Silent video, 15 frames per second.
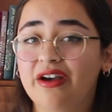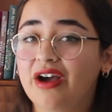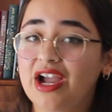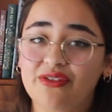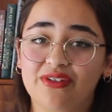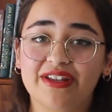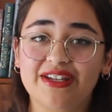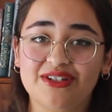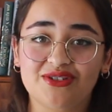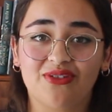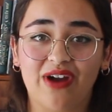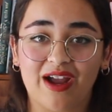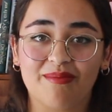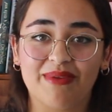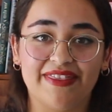I really do
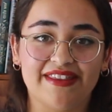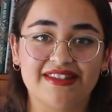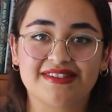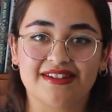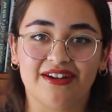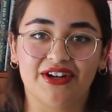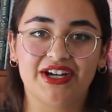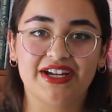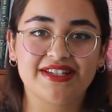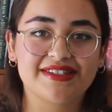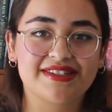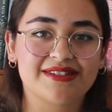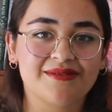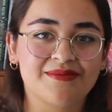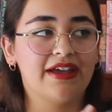recommend this
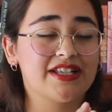series.